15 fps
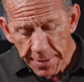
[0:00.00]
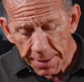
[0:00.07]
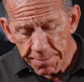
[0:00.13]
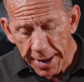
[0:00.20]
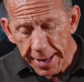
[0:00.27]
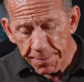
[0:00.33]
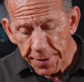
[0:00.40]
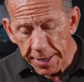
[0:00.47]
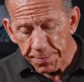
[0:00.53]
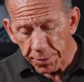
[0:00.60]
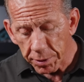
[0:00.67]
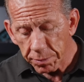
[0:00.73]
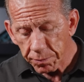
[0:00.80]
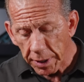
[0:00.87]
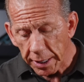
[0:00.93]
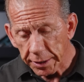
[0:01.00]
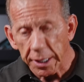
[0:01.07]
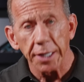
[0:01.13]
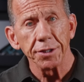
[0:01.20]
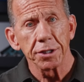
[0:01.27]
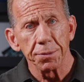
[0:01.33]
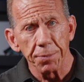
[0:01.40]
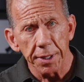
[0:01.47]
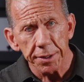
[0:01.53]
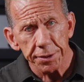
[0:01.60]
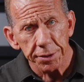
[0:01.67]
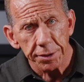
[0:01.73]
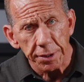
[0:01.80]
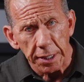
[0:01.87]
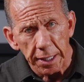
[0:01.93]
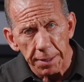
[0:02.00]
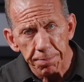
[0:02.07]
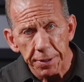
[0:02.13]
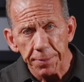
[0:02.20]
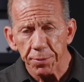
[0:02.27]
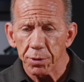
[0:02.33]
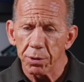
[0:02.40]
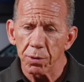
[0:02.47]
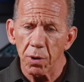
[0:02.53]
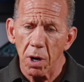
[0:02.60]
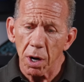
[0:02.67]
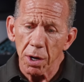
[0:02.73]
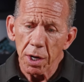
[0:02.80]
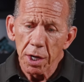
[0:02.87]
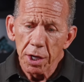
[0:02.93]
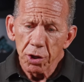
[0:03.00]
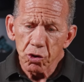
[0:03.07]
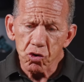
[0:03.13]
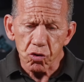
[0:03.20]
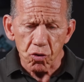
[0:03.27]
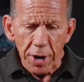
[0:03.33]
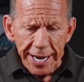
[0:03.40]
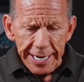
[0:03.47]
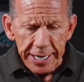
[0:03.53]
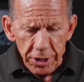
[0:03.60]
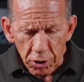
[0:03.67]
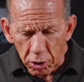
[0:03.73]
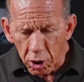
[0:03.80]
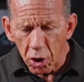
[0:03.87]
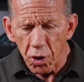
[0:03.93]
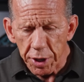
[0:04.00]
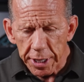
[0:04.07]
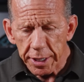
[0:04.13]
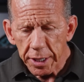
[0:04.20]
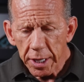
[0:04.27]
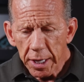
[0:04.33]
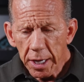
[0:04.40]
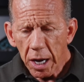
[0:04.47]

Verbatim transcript: many people, gunsmiths, people who are training or learning,